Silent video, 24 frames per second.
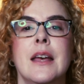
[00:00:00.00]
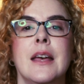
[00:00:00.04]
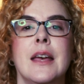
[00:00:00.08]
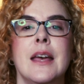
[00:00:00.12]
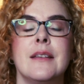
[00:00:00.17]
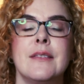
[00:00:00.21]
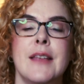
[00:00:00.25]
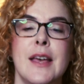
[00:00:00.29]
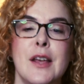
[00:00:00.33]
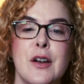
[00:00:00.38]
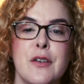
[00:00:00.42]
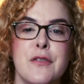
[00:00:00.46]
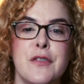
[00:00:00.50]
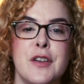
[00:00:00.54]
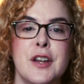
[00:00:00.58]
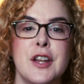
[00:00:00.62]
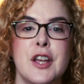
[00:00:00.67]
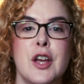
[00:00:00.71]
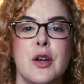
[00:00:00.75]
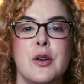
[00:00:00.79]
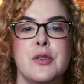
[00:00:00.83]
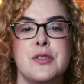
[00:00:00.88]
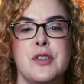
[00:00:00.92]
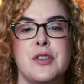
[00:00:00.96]
In later
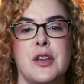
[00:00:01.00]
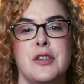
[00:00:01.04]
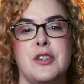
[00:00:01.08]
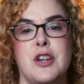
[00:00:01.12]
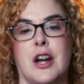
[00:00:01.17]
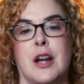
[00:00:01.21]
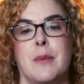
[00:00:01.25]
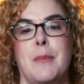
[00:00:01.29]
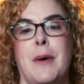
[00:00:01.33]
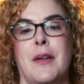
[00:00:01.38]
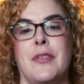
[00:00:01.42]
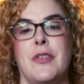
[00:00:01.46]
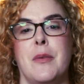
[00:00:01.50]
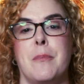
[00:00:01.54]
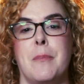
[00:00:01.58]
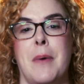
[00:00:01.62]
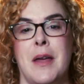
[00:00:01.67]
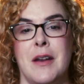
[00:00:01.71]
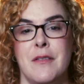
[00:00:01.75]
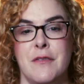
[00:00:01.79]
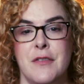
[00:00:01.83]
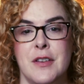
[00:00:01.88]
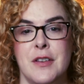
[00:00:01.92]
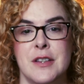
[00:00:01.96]
videos, I'll talk about the
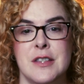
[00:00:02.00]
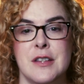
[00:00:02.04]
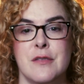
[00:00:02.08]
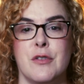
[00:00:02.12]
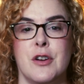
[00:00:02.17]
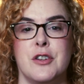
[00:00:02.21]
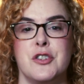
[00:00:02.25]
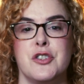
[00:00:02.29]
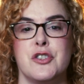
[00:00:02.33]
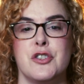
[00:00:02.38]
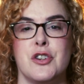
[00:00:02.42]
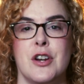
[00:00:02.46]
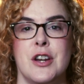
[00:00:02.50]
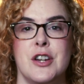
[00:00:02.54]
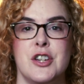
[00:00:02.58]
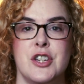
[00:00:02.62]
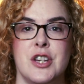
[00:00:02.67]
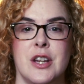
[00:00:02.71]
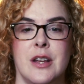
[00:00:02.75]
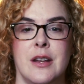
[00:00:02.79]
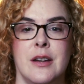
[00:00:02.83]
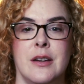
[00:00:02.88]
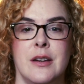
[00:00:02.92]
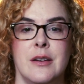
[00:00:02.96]
benefits of
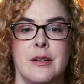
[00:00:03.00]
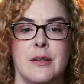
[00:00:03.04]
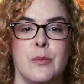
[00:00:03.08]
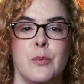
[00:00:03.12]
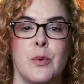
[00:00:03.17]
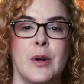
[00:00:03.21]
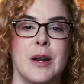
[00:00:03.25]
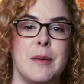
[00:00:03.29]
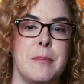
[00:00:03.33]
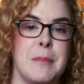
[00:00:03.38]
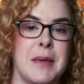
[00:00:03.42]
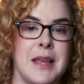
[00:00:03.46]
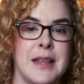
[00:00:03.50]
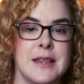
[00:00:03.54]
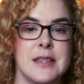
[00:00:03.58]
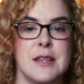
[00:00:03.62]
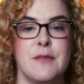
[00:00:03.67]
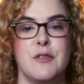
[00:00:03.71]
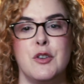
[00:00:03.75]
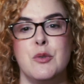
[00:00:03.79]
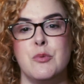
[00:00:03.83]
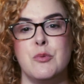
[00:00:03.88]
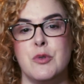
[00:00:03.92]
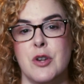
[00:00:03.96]
registration, what it means
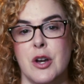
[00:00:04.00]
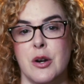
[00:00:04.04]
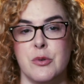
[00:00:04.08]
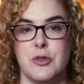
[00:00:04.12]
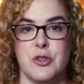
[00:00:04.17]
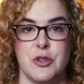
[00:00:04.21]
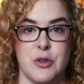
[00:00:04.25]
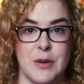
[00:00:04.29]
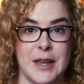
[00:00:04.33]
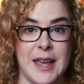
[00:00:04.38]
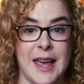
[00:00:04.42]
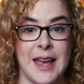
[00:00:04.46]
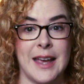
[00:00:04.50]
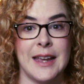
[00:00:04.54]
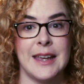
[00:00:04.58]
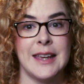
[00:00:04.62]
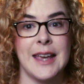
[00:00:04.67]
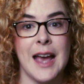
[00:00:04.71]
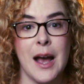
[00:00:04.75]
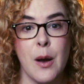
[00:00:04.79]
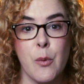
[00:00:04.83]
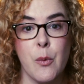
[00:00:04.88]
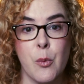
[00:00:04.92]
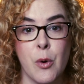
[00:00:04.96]
if you don't or you can't
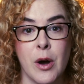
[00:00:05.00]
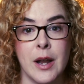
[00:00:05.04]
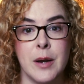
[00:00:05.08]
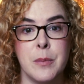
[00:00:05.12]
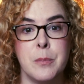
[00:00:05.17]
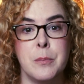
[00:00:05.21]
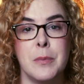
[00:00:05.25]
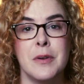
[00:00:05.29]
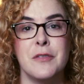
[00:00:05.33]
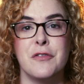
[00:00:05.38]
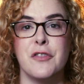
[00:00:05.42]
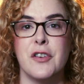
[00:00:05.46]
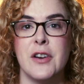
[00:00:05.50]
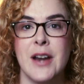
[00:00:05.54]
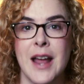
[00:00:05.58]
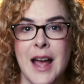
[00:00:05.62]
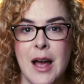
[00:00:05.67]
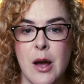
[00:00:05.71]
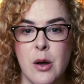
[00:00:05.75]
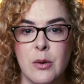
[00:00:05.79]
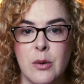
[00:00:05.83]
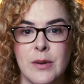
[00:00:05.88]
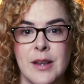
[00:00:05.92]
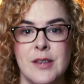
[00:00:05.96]
get one, but for
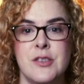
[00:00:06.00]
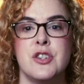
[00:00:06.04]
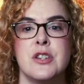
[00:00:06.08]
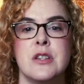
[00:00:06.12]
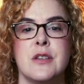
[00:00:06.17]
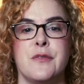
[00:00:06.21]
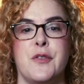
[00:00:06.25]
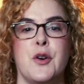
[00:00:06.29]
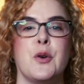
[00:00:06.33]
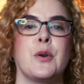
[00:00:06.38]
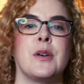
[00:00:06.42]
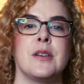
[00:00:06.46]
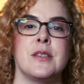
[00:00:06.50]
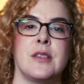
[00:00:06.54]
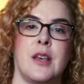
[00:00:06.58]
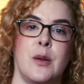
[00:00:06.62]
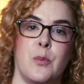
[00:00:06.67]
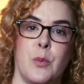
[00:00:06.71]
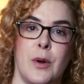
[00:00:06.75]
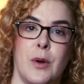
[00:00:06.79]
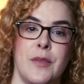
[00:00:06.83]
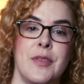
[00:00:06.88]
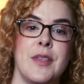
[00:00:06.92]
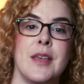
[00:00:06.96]
now, let's just focus
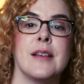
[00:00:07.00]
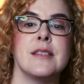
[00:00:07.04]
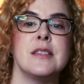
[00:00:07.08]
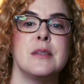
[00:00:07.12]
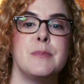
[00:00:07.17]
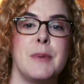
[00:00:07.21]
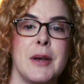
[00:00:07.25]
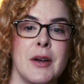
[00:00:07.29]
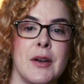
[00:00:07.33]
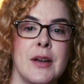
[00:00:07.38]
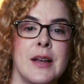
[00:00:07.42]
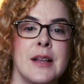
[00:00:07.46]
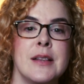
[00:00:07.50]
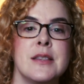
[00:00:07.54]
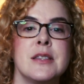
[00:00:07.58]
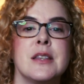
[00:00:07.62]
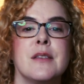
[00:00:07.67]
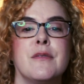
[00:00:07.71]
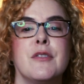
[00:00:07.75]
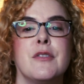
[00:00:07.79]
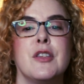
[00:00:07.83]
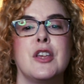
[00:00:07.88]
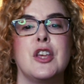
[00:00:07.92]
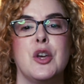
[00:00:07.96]
on what the experience
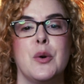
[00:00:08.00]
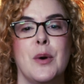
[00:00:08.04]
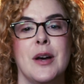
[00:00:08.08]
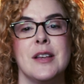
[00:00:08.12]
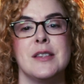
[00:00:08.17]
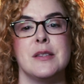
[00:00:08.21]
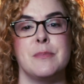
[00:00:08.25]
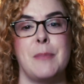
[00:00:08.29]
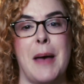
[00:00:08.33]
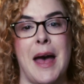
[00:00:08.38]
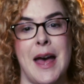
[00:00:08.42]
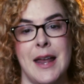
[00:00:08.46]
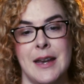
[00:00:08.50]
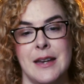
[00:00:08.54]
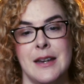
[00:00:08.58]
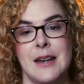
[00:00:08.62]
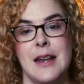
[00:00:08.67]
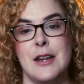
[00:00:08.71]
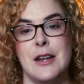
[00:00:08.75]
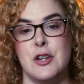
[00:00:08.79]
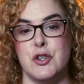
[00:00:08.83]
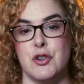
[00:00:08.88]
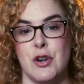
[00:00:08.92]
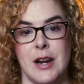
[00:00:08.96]
of the U.S.
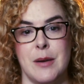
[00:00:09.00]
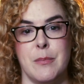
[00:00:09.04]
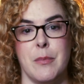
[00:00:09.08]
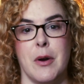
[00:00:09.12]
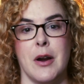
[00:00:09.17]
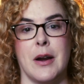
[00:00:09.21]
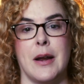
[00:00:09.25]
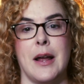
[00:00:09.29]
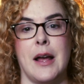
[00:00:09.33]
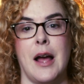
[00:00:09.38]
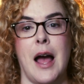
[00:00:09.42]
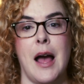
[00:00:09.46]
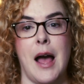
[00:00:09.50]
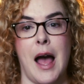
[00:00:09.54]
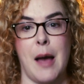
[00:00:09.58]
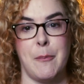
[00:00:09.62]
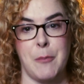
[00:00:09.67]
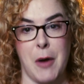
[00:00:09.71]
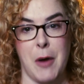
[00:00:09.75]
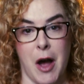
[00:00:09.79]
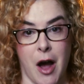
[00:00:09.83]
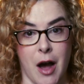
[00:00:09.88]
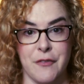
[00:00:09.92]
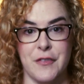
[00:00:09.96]
Patent and Trademark
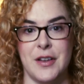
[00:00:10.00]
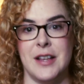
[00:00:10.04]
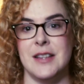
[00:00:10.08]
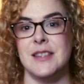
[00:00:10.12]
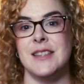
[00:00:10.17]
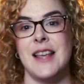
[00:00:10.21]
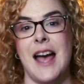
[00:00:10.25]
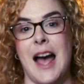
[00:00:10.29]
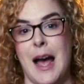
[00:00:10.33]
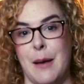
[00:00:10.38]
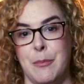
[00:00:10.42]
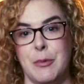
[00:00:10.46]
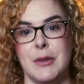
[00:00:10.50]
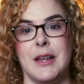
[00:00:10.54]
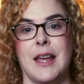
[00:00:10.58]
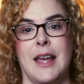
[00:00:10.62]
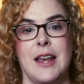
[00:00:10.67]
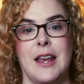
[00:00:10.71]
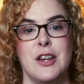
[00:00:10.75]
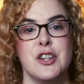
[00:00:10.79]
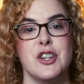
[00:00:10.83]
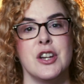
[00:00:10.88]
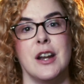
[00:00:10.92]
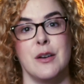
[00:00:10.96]
Office
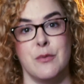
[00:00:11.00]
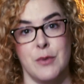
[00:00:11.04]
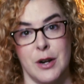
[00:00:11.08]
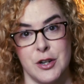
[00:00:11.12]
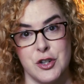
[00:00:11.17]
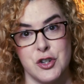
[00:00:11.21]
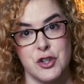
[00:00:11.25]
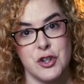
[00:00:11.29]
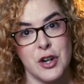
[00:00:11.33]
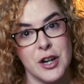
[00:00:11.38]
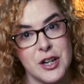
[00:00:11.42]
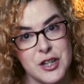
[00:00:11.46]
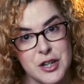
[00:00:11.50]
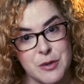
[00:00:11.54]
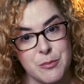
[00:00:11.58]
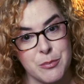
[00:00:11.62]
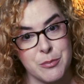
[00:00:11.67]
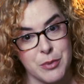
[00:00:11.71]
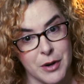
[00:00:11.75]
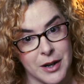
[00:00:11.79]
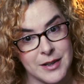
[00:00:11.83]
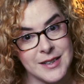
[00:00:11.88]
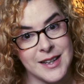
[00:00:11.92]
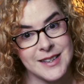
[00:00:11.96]
application and registration
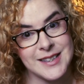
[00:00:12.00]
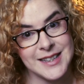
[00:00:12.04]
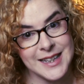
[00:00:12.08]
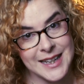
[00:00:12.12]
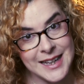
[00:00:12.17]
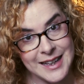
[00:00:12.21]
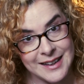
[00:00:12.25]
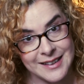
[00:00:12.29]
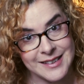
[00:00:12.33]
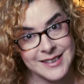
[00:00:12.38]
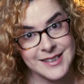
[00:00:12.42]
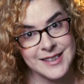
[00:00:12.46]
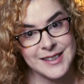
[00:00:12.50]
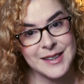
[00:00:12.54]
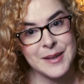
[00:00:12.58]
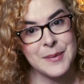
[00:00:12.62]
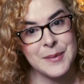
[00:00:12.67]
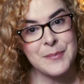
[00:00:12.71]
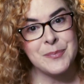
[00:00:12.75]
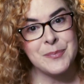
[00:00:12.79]
process is.